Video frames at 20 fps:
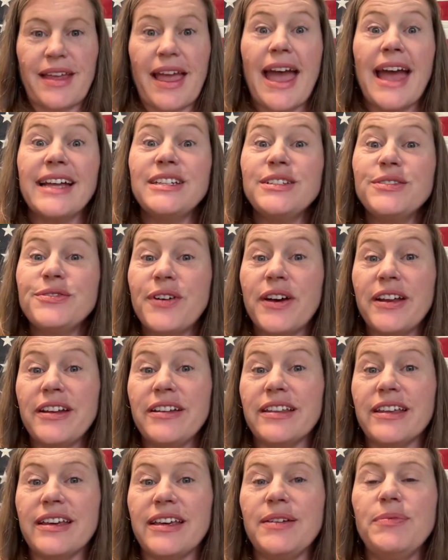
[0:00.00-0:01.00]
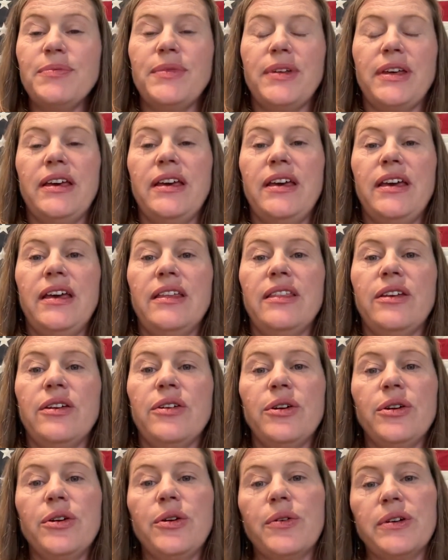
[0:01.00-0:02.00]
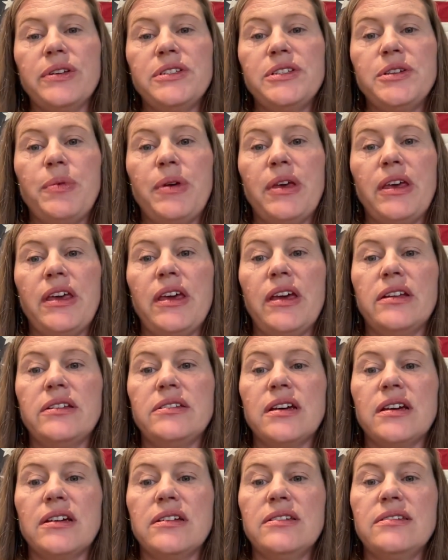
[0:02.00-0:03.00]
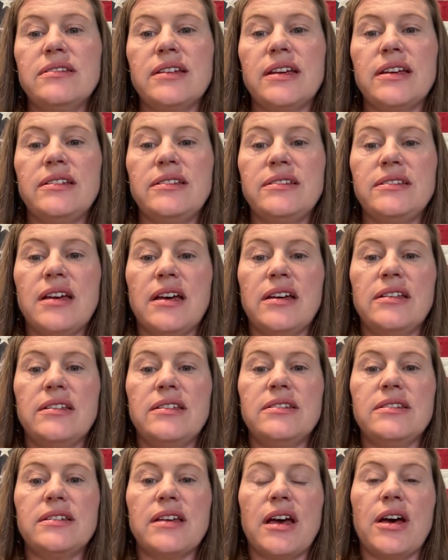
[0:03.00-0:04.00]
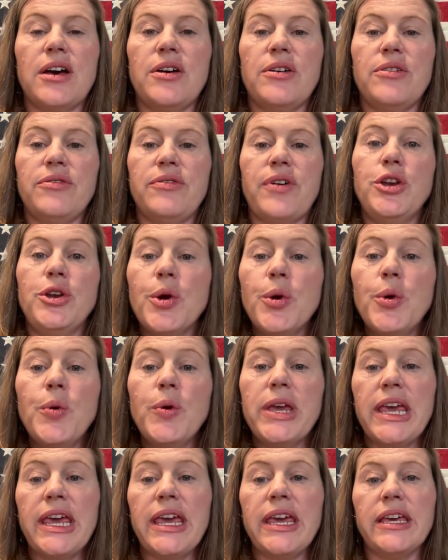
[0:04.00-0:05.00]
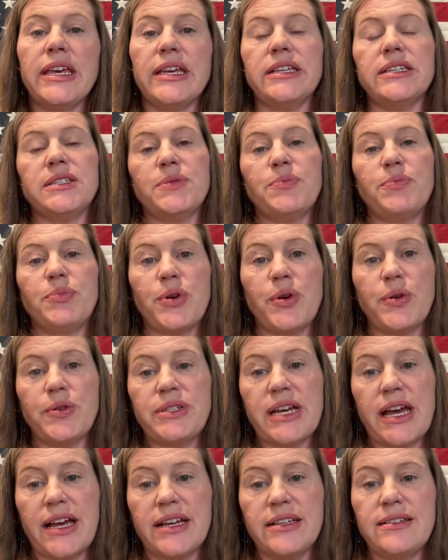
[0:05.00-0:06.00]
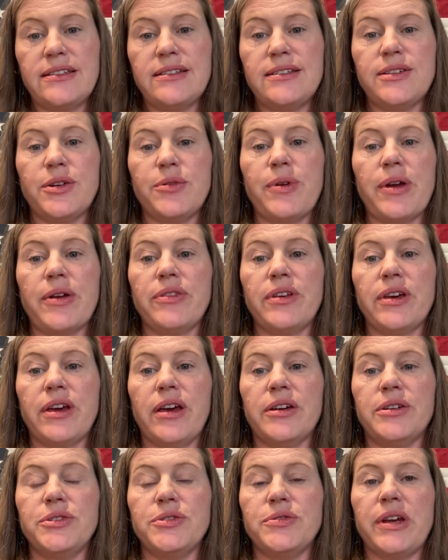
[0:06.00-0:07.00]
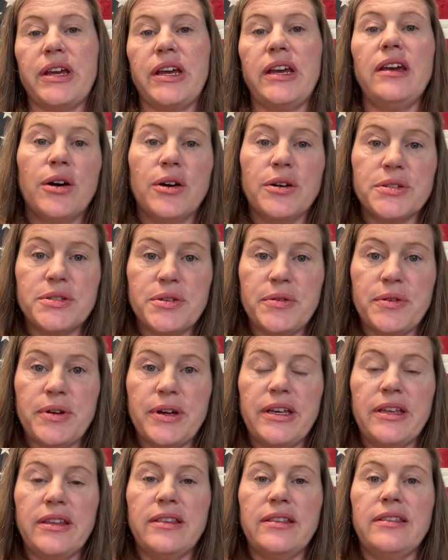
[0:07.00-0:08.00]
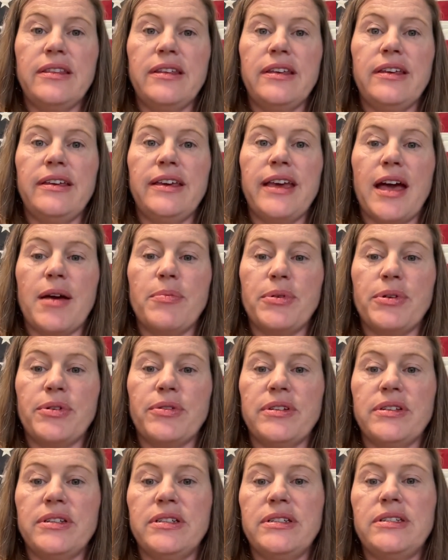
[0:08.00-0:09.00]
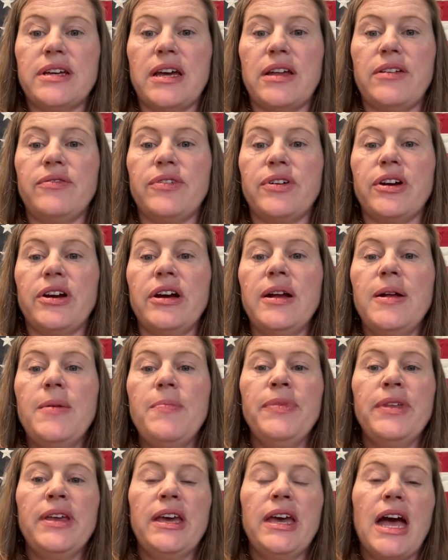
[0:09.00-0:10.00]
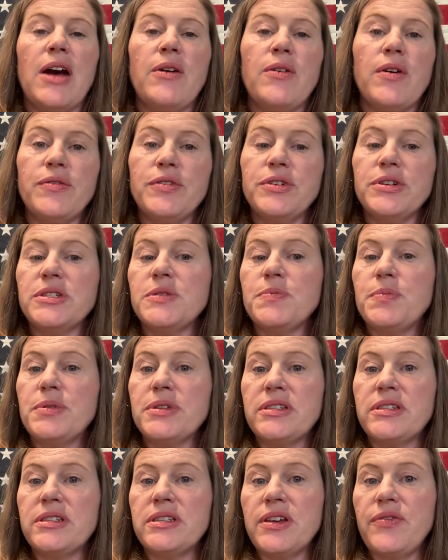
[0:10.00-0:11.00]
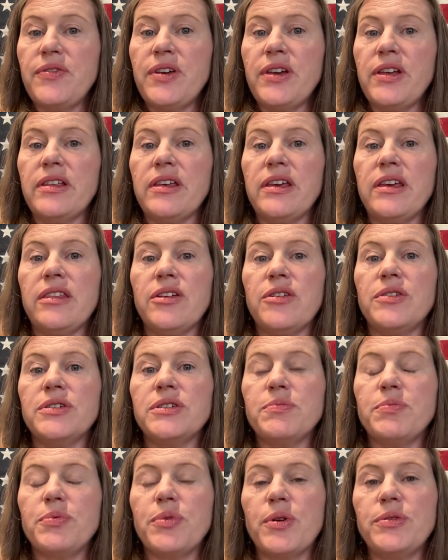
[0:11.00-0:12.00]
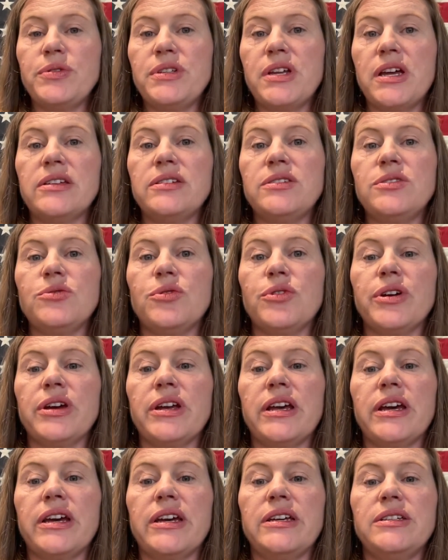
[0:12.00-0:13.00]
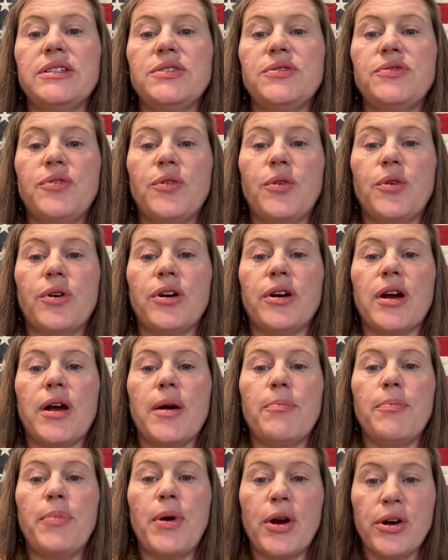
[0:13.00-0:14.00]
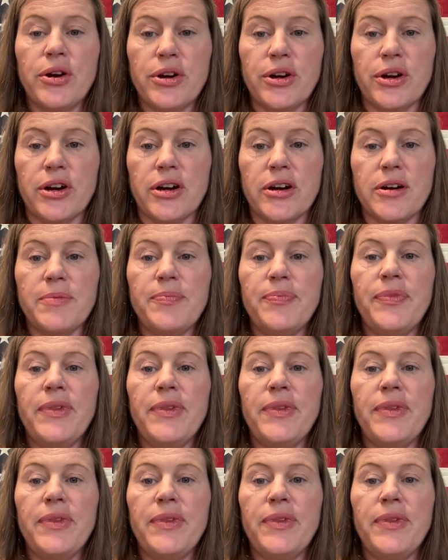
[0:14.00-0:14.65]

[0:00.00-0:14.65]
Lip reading: And finally, there are going to be tons and tons of No Kings protests around the country, also in the capital in Denver. However, specifically, there is a protest organized for Parker.